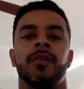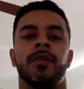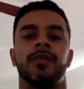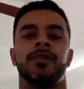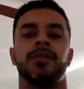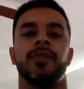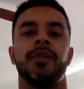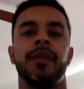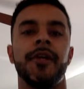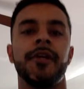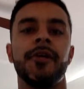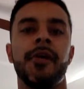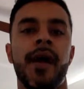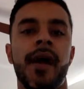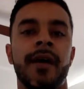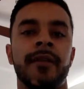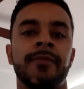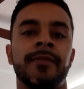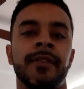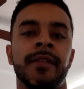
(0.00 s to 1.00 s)
So there you
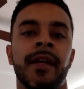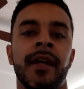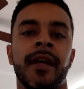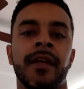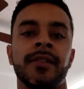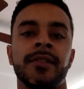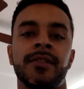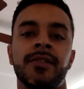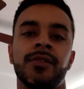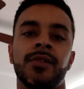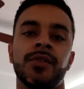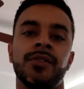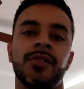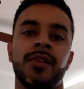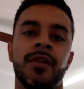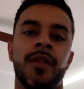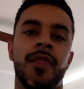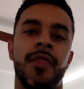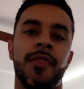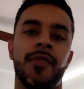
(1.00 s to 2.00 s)
have it, guys. Those
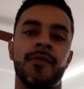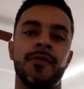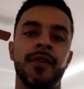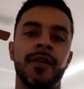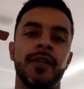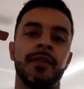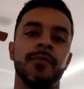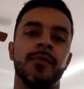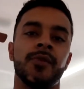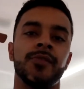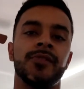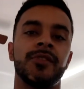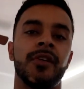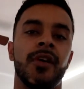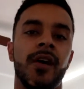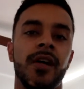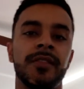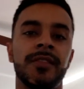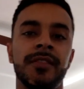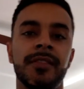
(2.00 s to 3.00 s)
are the 3 most
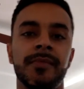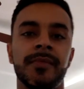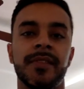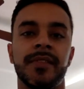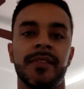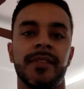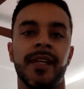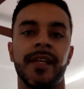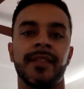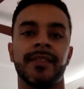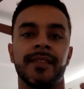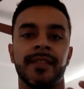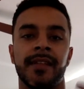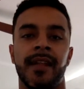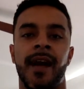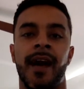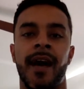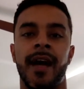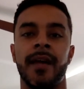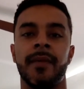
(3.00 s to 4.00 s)
costly mistakes
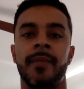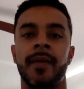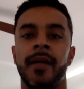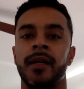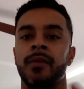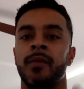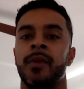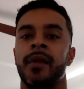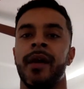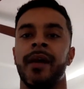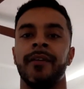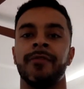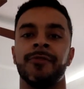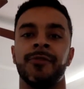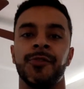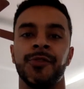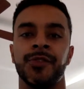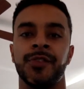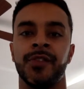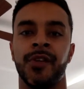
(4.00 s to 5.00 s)
that I made when I
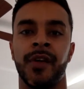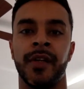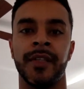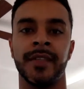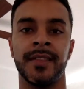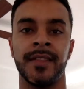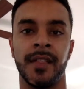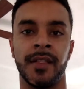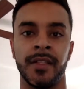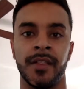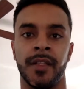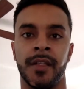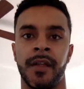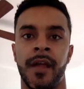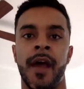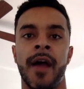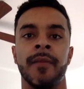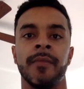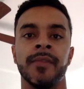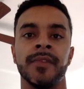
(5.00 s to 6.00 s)
first started selling
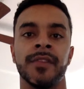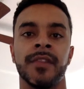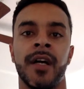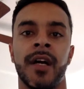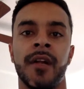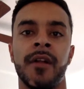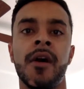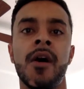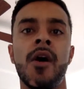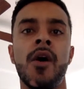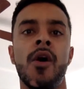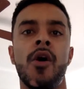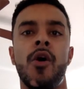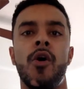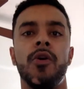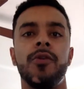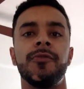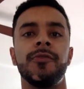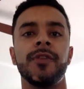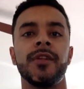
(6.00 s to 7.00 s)
on Amazon.
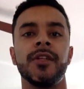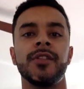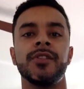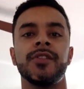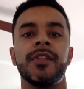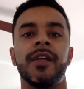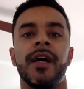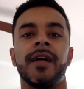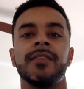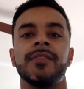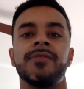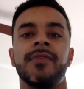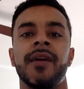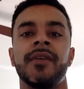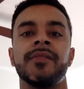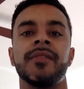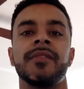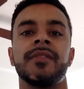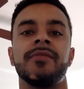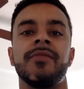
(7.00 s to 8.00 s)
Hopefully you guys
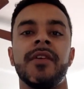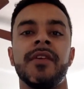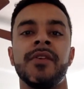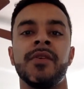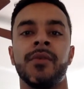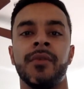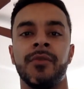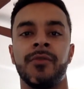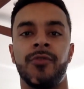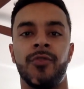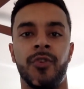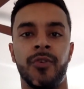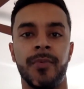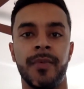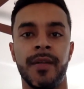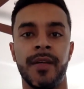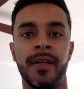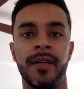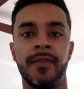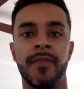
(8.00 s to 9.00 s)
found this video
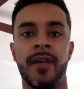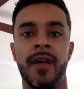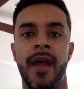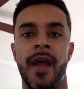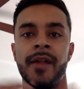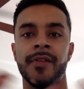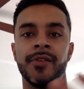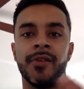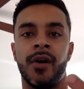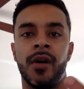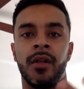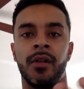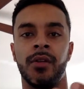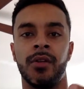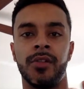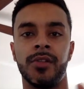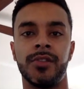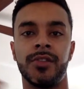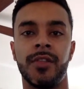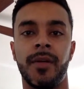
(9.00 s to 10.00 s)
informative and you all
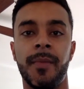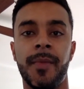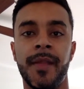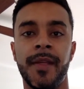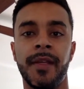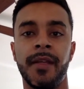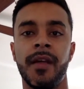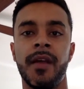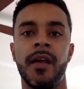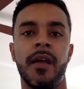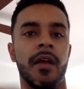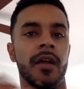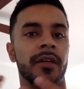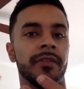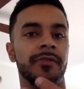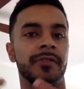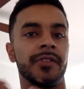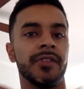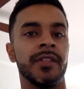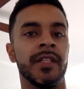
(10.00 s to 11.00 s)
learned something.
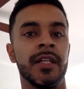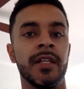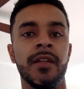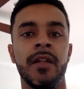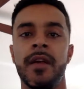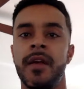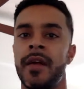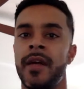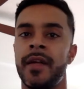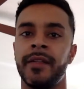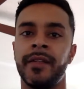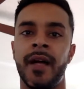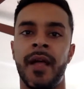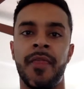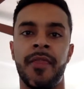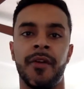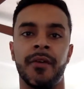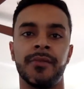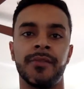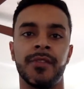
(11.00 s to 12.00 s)
If you did, hit
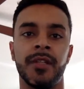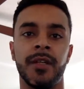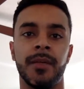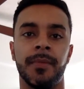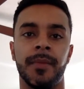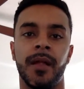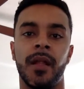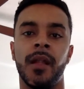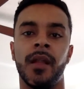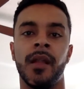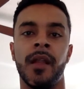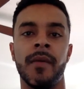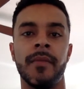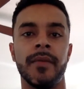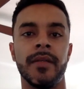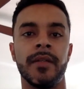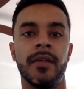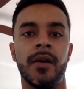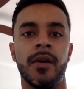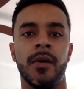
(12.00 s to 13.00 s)
that thumbs up. Let
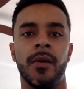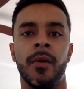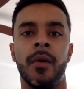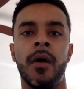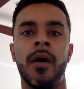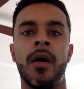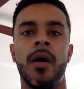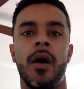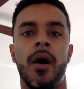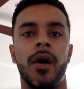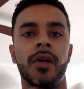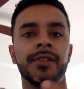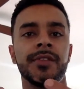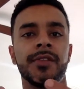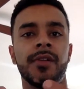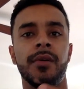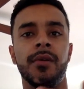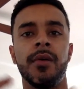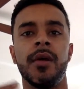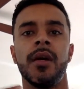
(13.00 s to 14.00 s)
me know.
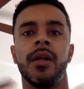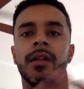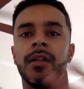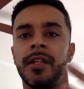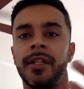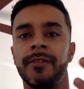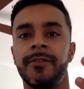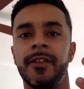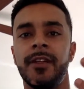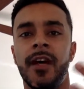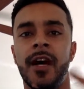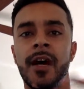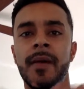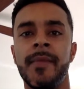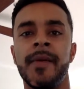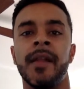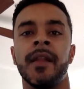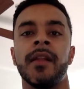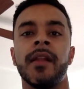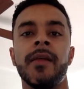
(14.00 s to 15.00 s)
Also, leave a
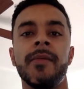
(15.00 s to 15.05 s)
comment.